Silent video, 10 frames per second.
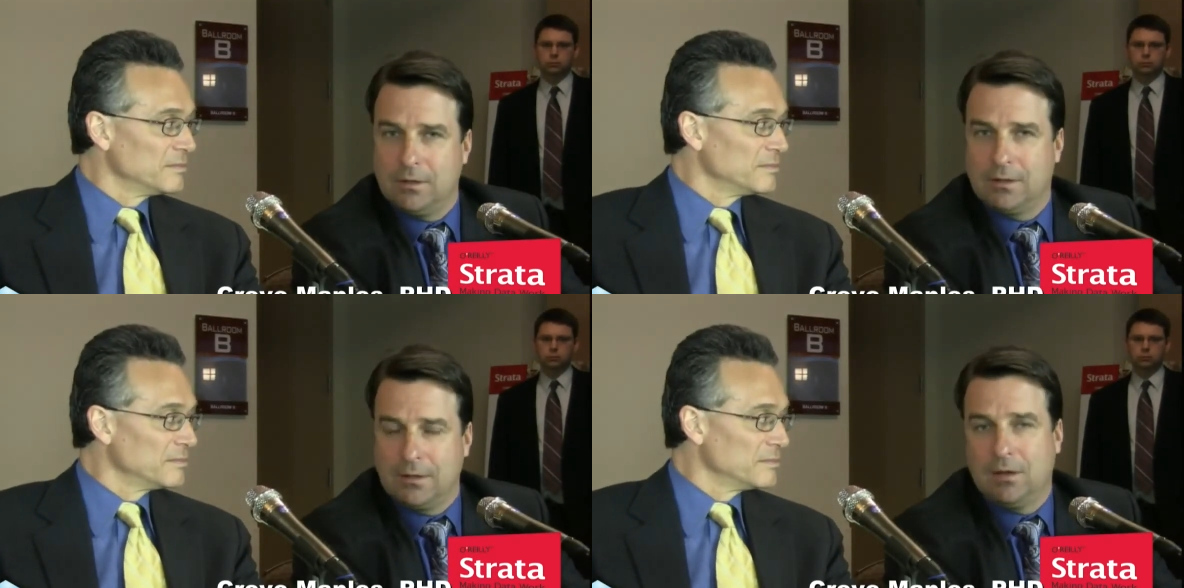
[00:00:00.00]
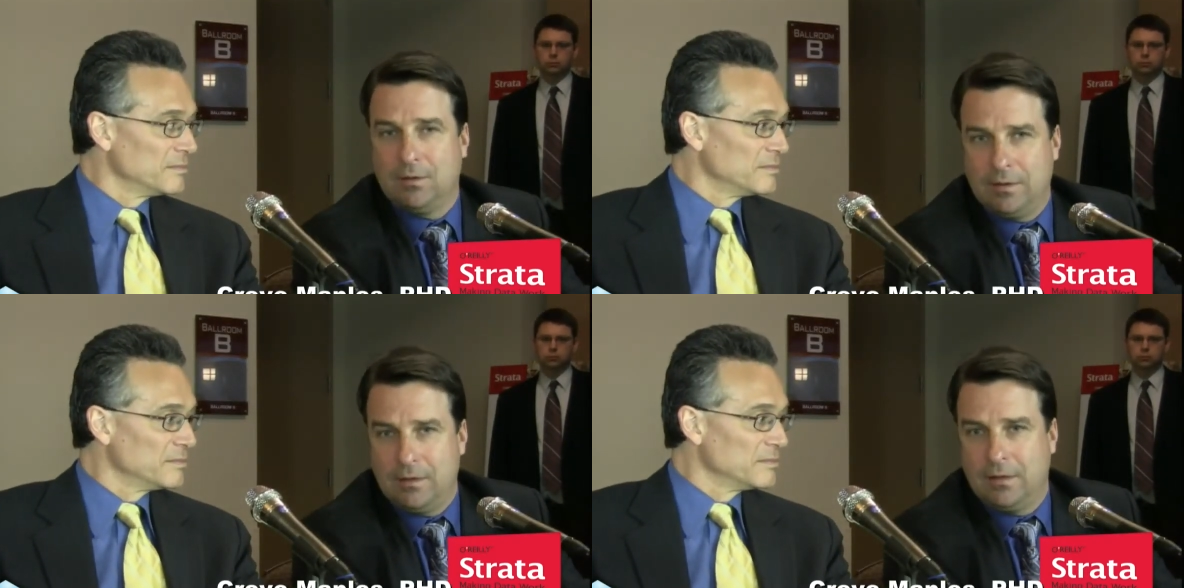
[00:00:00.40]
Speaker 1: So like, you
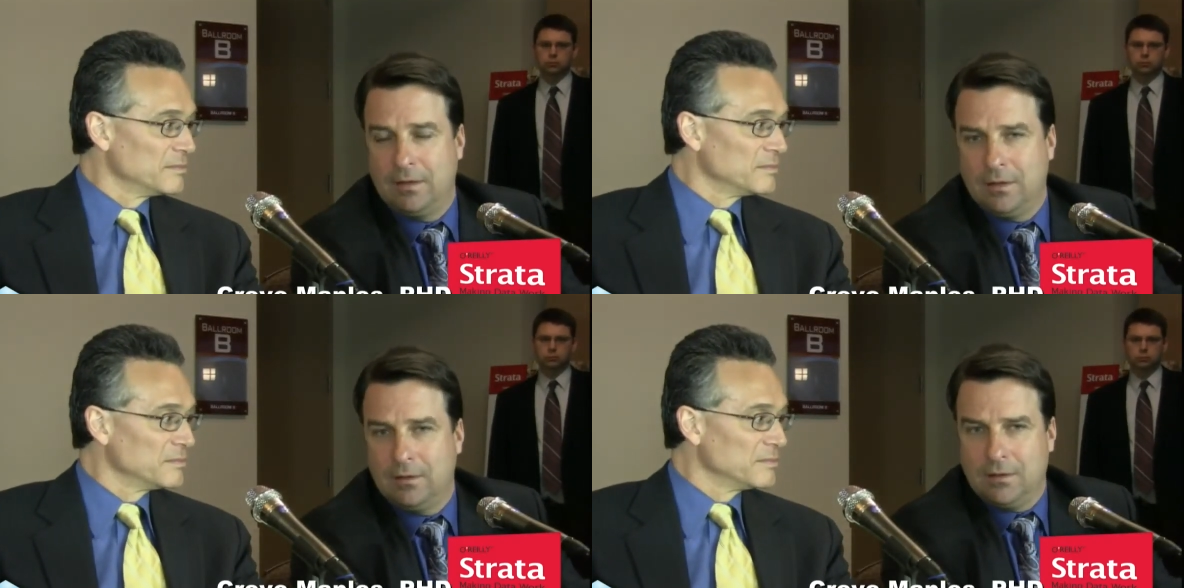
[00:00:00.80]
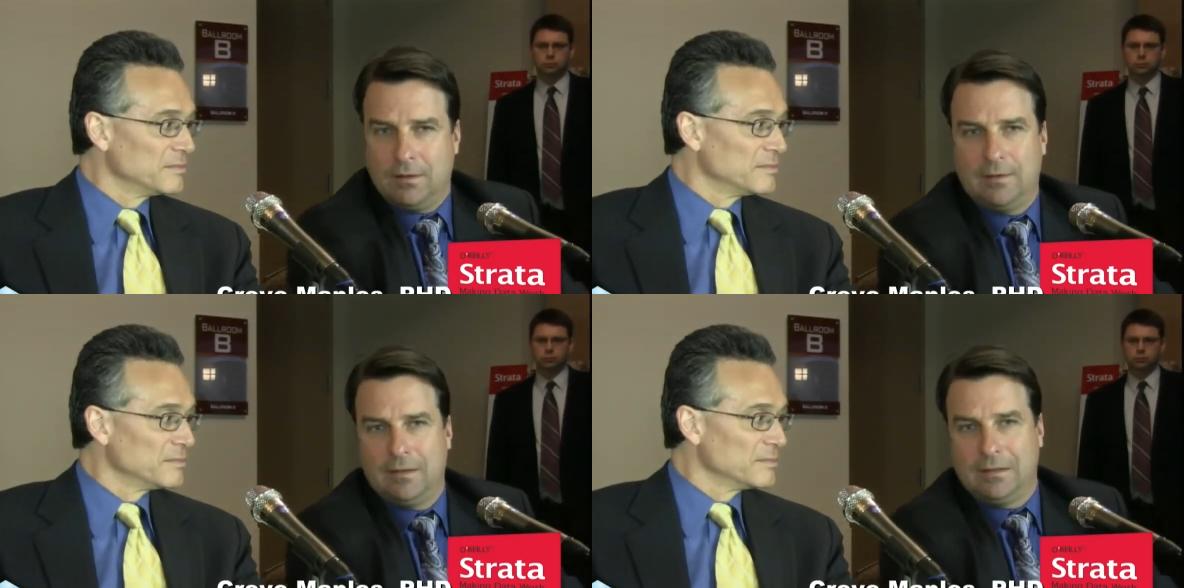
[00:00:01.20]
know, in the
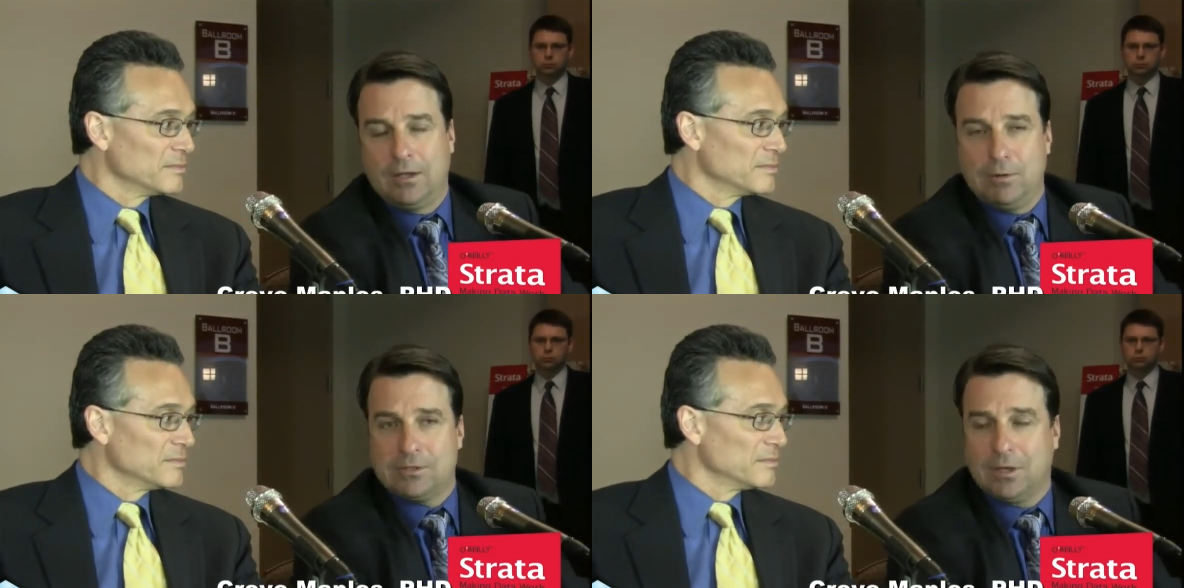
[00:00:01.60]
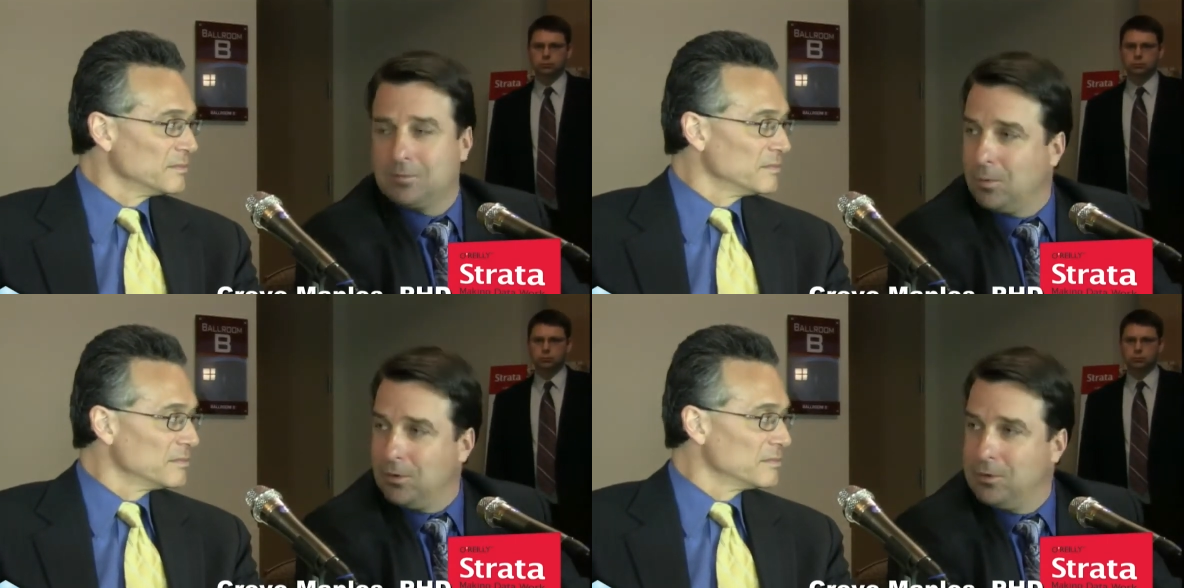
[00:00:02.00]
in the
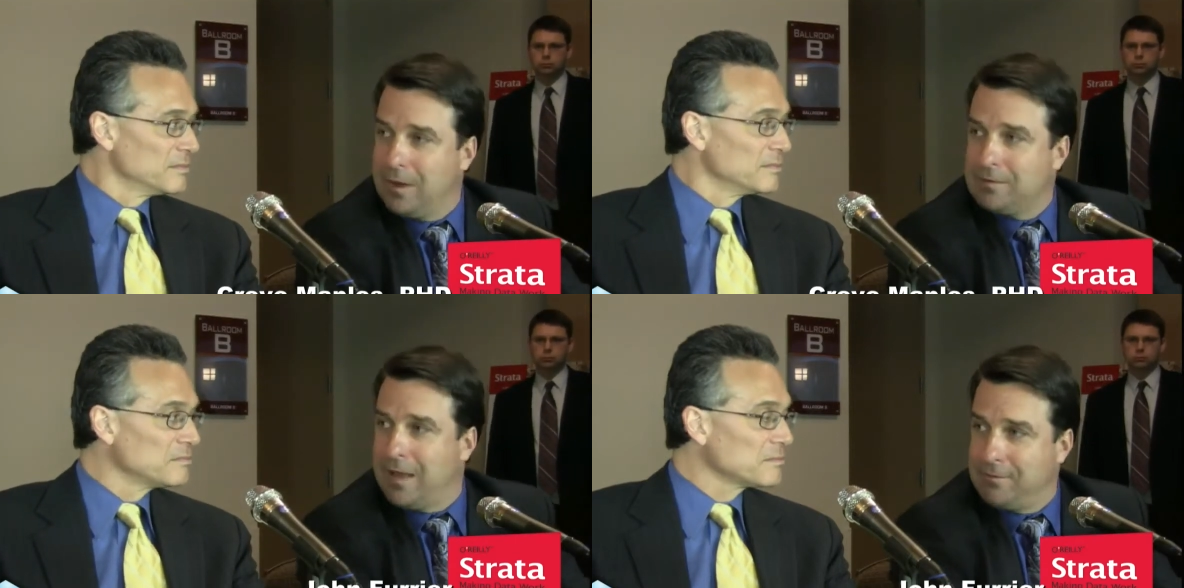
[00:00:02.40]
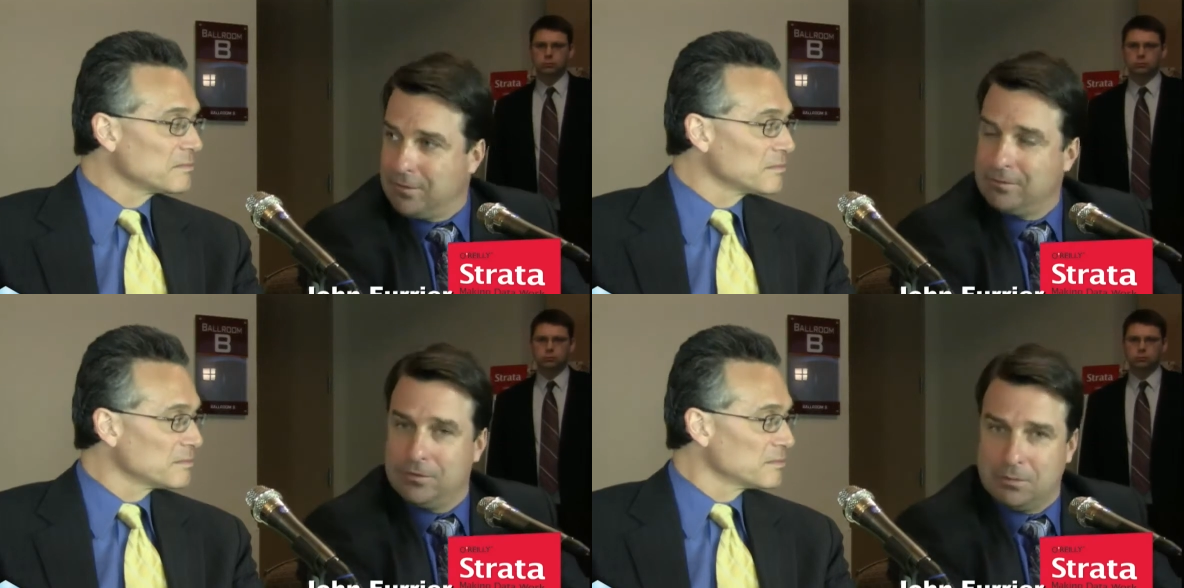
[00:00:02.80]
linguistics world, you'd have to
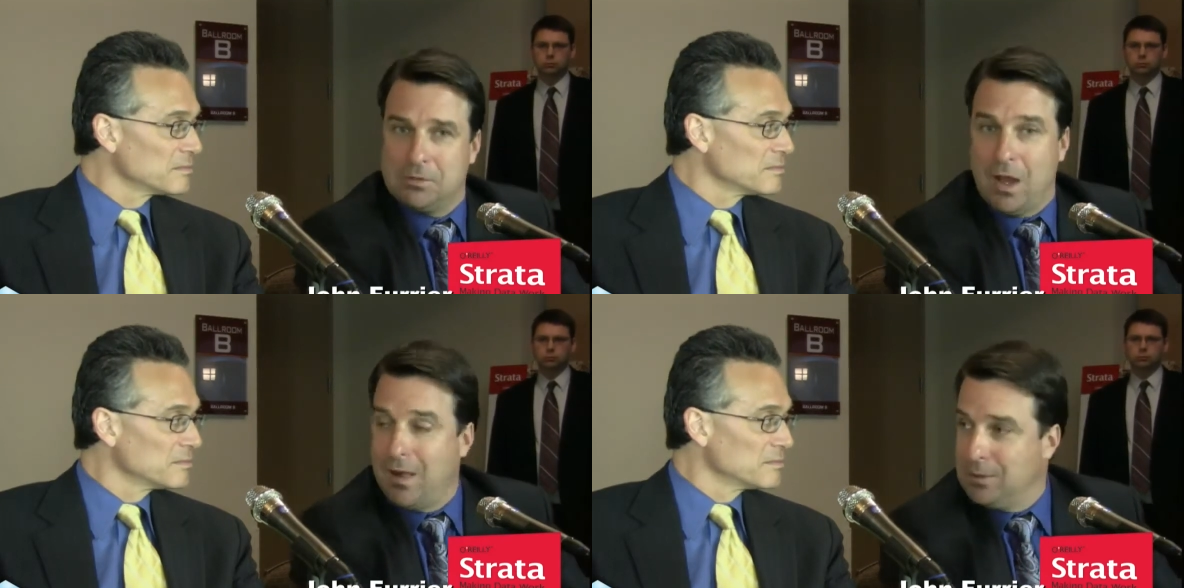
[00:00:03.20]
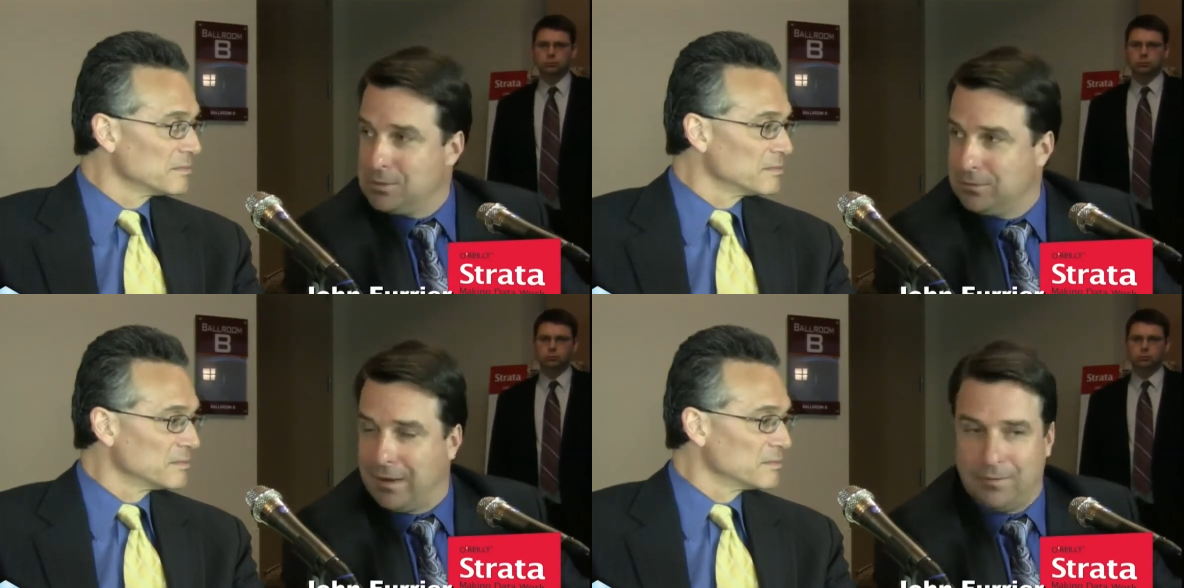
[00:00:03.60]
have the, some
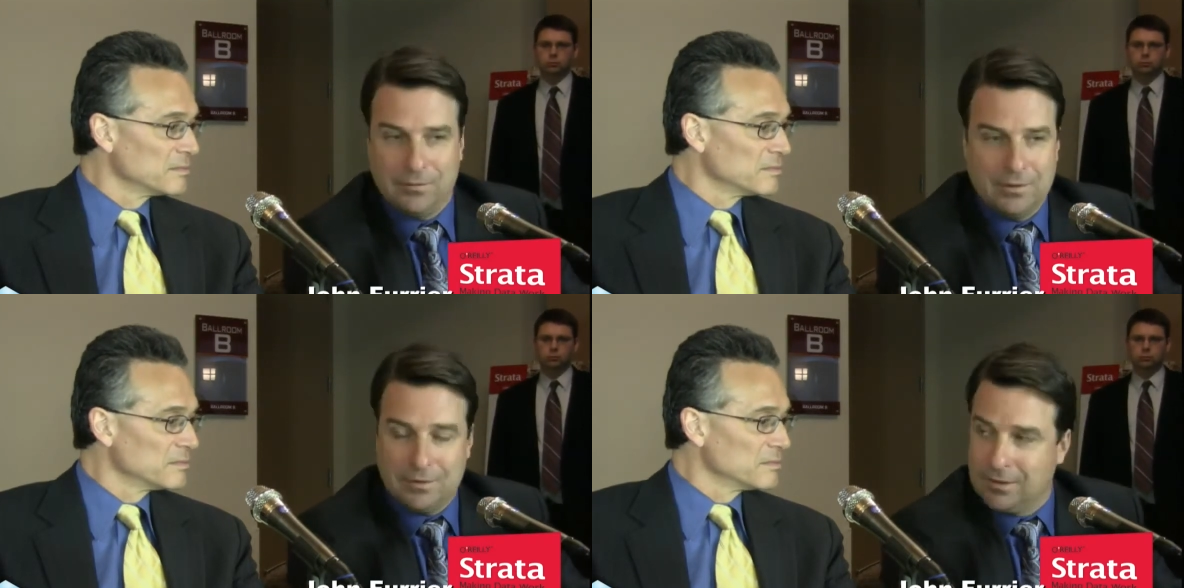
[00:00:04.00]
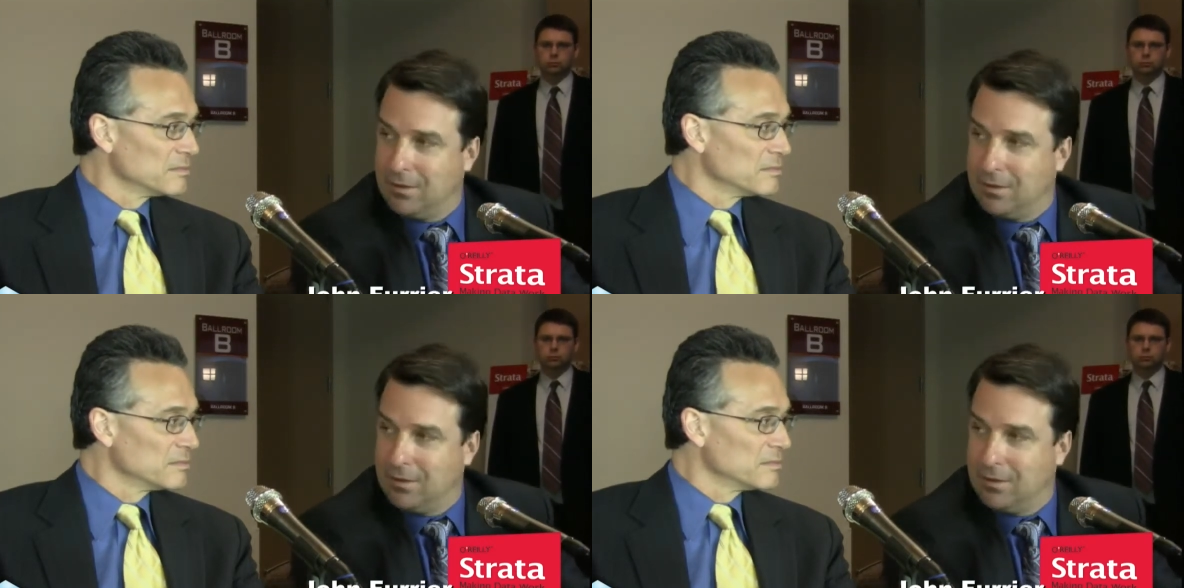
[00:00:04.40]
knowledge around,